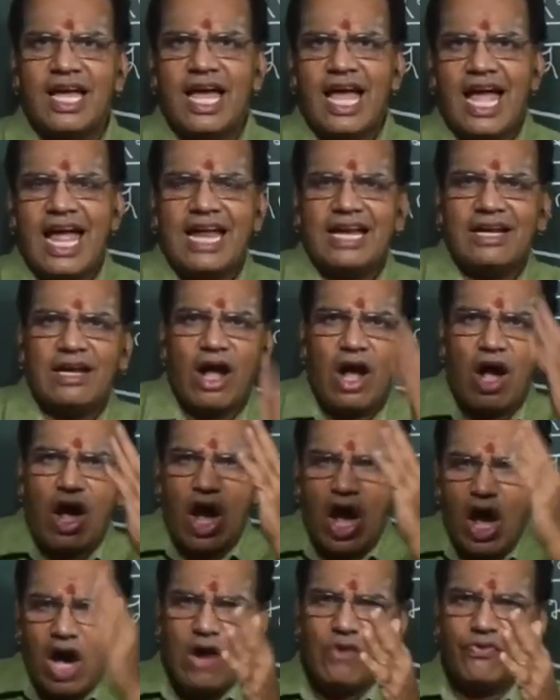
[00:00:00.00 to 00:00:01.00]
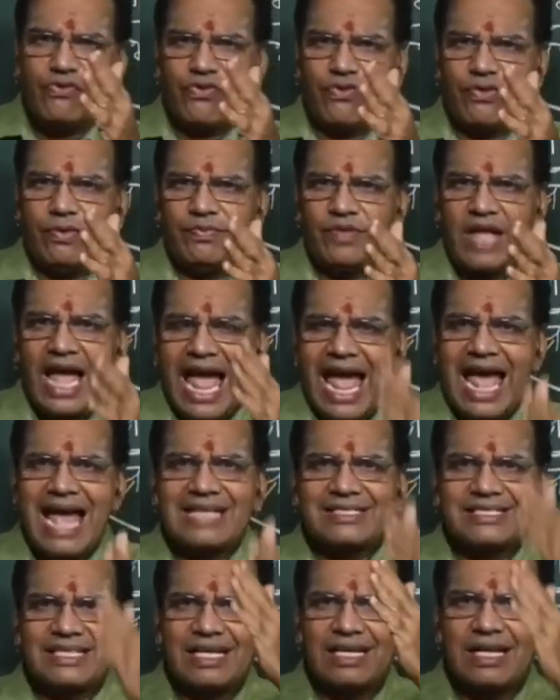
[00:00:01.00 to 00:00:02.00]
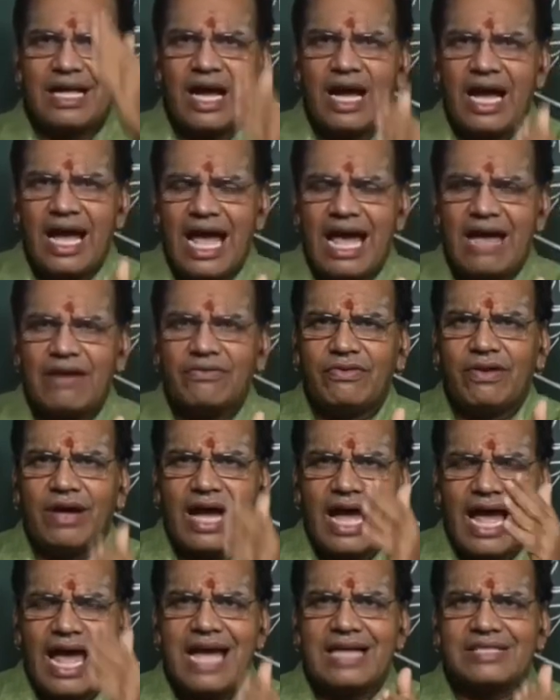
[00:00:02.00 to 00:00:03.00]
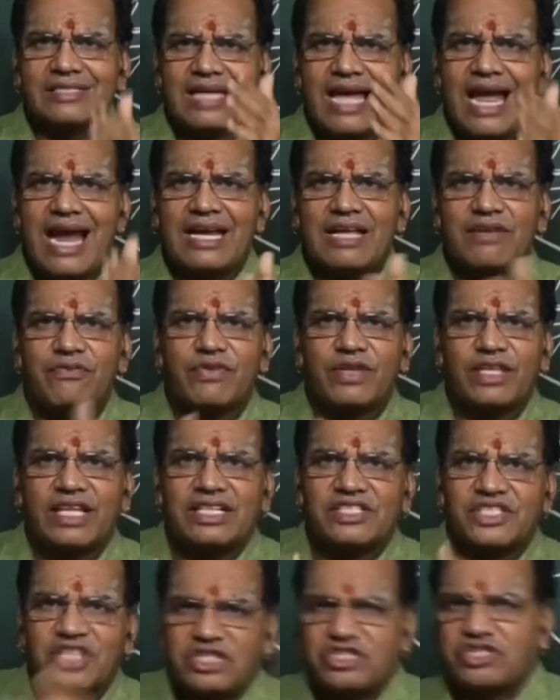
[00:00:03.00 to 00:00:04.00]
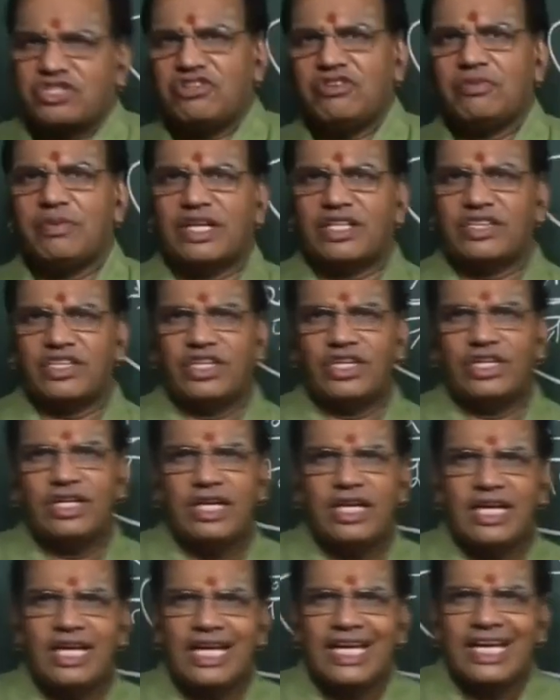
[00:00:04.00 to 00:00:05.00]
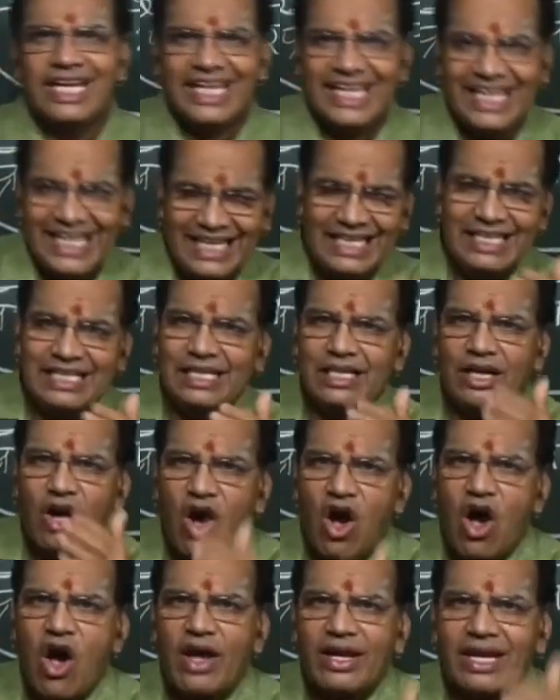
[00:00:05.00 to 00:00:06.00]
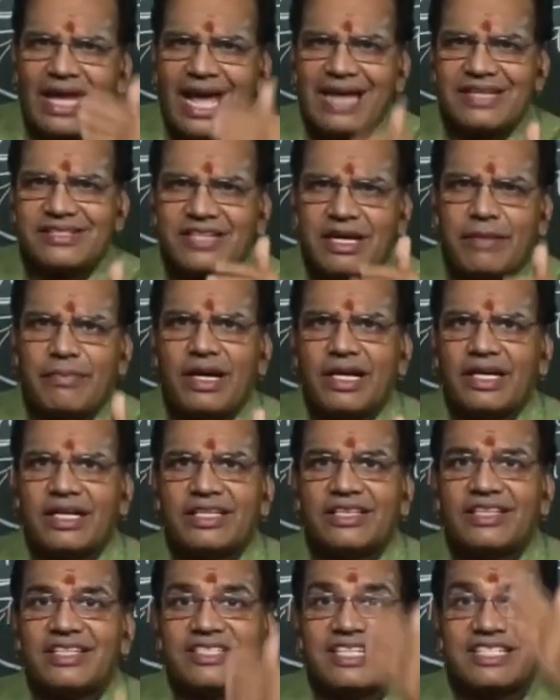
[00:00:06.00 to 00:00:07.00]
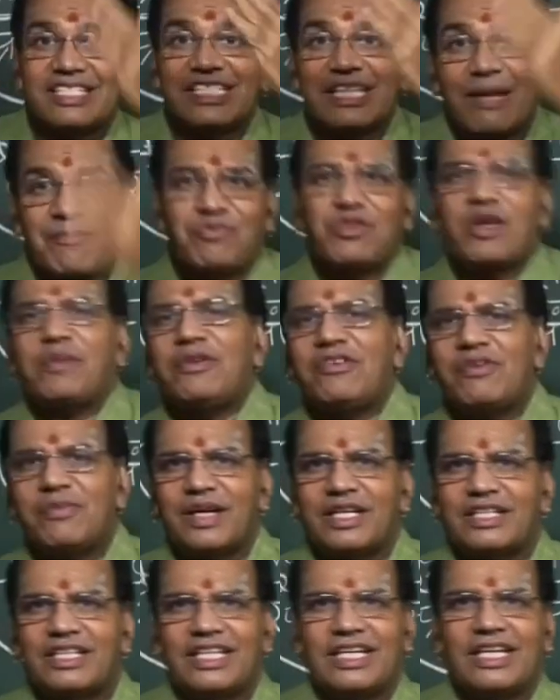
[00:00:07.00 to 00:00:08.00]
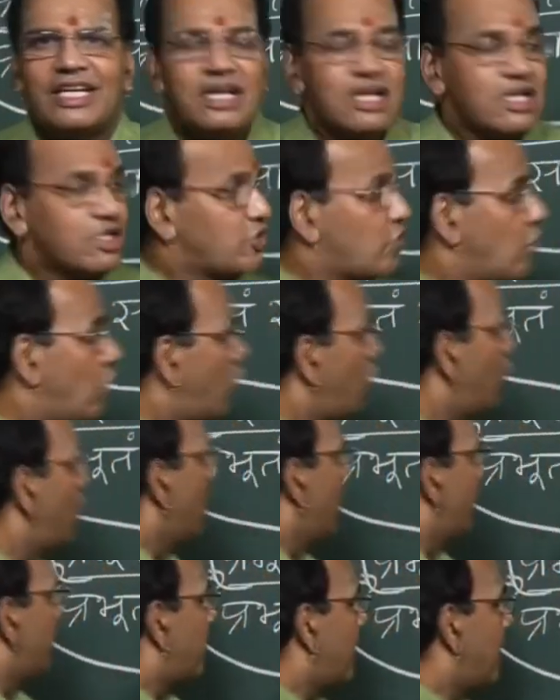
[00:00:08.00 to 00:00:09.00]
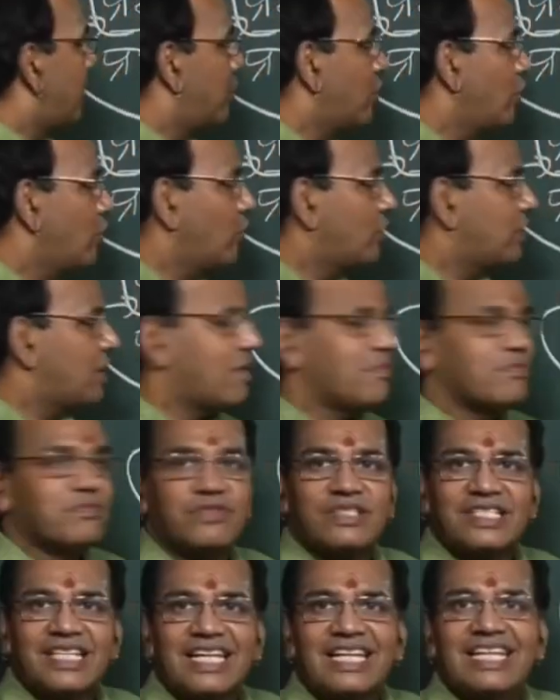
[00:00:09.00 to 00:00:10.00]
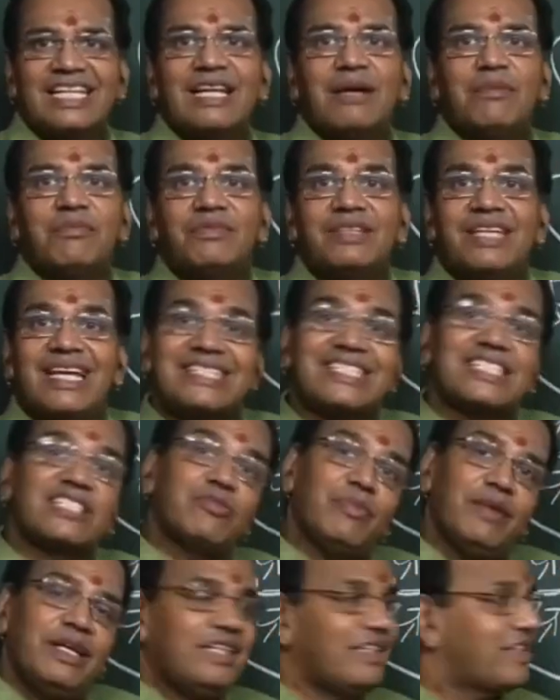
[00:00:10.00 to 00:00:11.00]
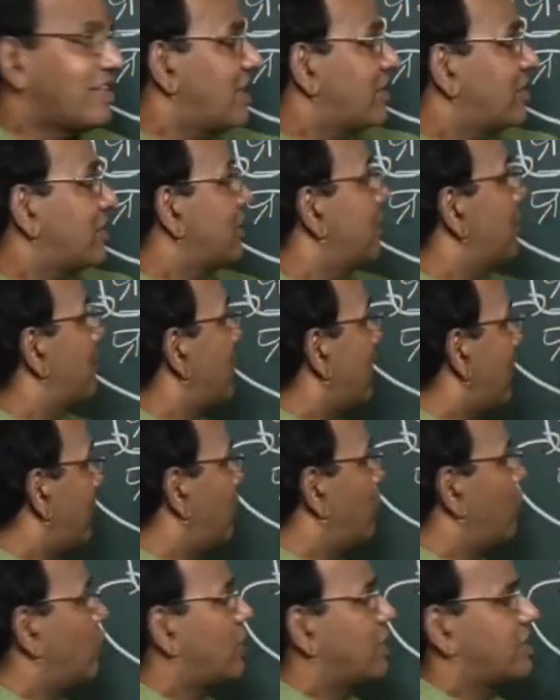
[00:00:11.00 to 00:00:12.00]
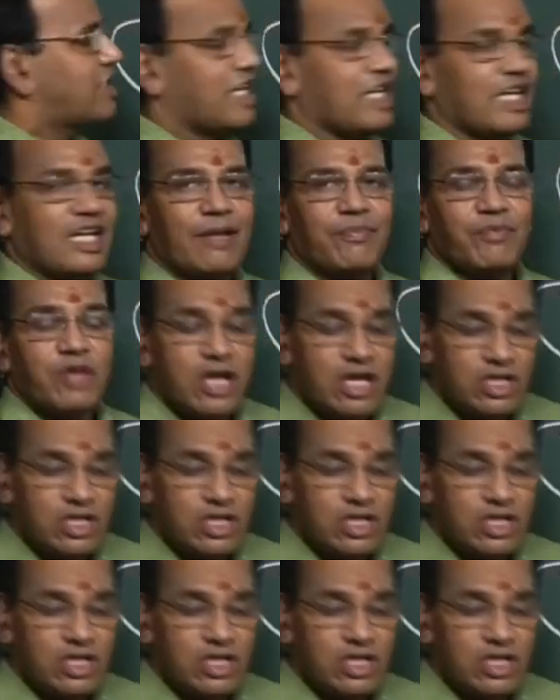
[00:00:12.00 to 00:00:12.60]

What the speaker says: And of, has and have, has, had, everything Shashti Vibhakti. In, on, at, among, this is Saptami Vibhakti. So, Prabhutam Salilam Yasmin Tat Prabhuta Salilam.